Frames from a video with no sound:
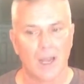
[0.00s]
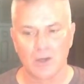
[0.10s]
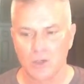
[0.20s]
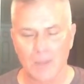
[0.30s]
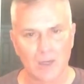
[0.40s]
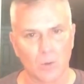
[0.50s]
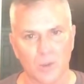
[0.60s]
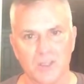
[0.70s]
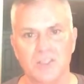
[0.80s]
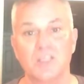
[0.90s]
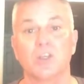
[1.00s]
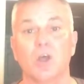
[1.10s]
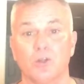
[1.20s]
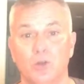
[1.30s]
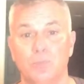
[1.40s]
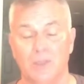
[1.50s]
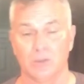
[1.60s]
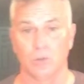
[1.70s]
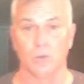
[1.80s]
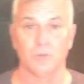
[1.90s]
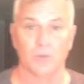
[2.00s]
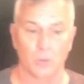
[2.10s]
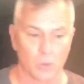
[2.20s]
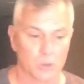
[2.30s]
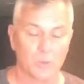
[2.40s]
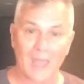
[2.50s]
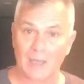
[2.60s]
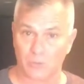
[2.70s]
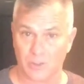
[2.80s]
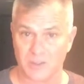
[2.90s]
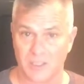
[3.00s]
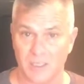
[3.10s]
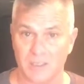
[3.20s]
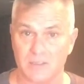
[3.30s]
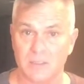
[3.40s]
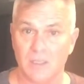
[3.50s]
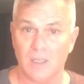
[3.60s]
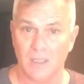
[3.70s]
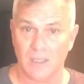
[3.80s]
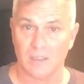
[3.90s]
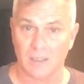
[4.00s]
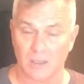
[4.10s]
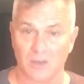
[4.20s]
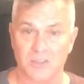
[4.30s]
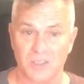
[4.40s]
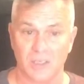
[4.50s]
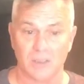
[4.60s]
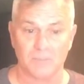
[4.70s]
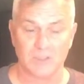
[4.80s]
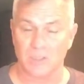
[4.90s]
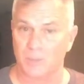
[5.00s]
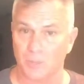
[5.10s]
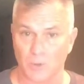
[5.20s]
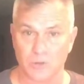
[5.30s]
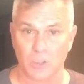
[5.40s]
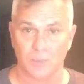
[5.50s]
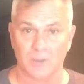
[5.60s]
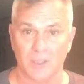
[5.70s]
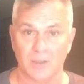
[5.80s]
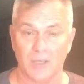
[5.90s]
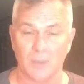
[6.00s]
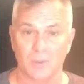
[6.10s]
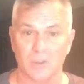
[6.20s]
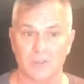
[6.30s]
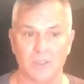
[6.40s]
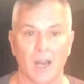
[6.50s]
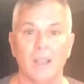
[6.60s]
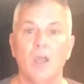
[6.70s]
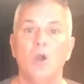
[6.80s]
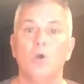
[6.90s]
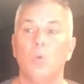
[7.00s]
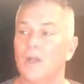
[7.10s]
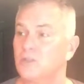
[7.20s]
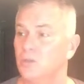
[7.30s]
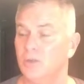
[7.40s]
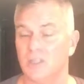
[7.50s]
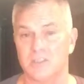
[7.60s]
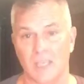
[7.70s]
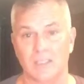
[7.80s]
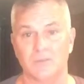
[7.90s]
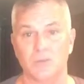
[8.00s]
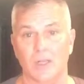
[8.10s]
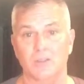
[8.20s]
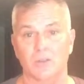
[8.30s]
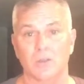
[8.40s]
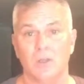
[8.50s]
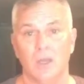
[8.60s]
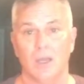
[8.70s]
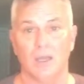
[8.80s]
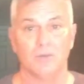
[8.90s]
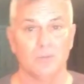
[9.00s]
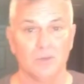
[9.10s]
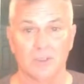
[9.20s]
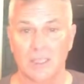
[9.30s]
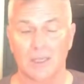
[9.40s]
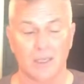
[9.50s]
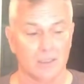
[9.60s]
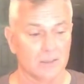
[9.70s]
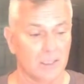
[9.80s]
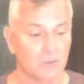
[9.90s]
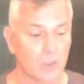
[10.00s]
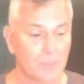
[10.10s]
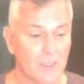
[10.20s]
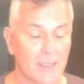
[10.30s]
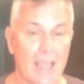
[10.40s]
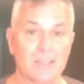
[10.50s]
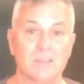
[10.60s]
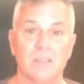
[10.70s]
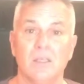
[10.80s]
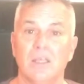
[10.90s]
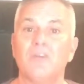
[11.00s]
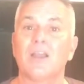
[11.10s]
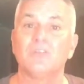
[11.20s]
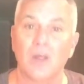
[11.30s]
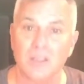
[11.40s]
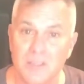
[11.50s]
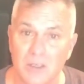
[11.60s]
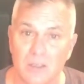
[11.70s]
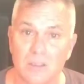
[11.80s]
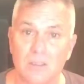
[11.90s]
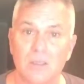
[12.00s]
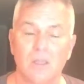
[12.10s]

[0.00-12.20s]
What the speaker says: I heard about an organization called Youth Build Louisville that worked with at-risk kids in our city, in some of the most troubled neighborhoods. And I went to the executive director, Lynn Rippey, and asked if I could volunteer.